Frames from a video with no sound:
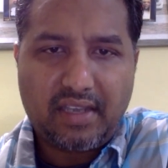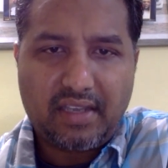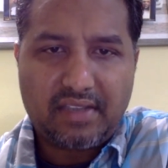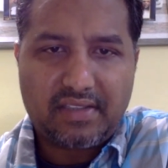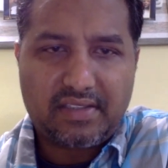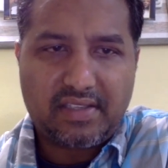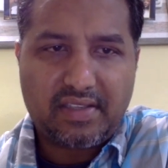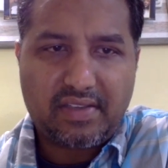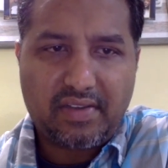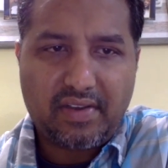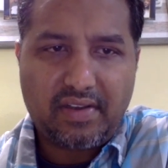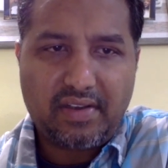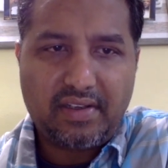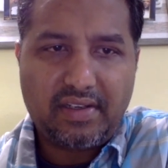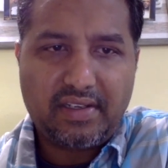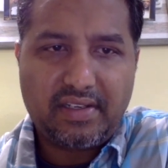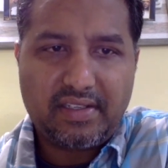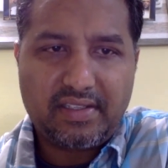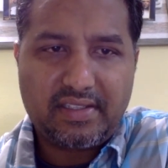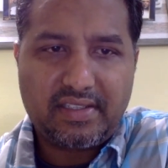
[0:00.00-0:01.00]
And Sarah
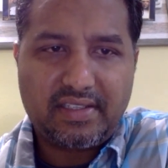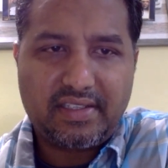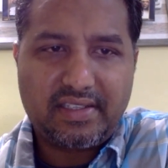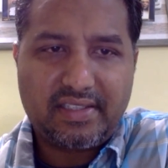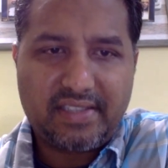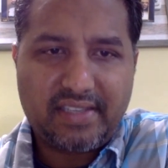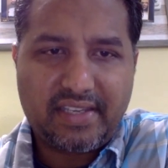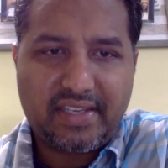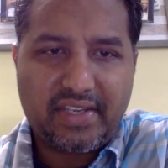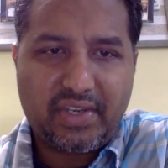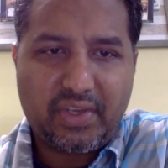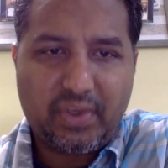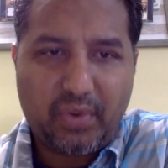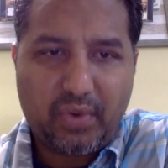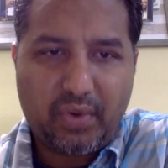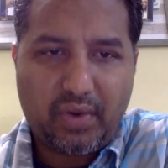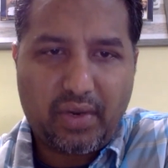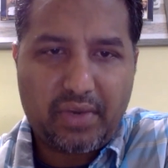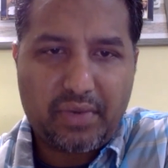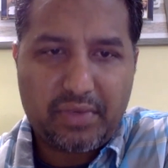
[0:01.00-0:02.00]
heard it in the tent
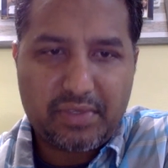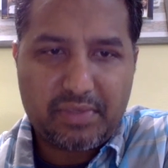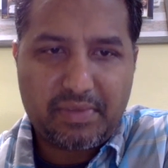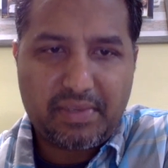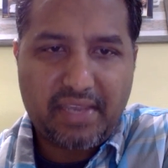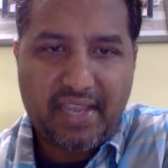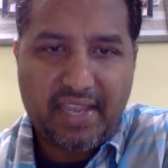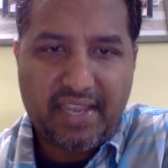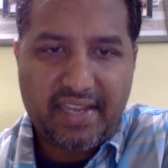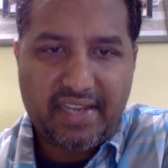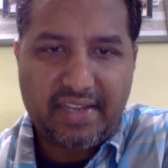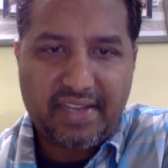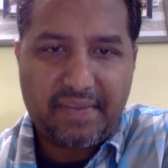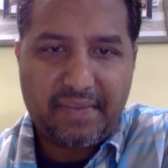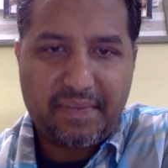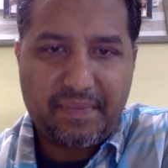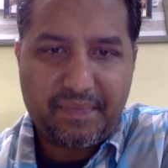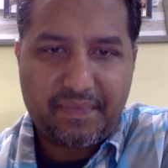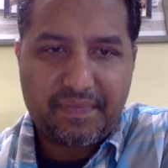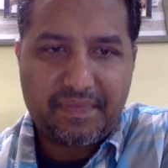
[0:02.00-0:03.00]
door and was behind
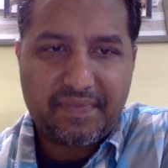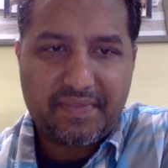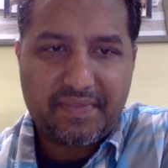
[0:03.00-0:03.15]
him.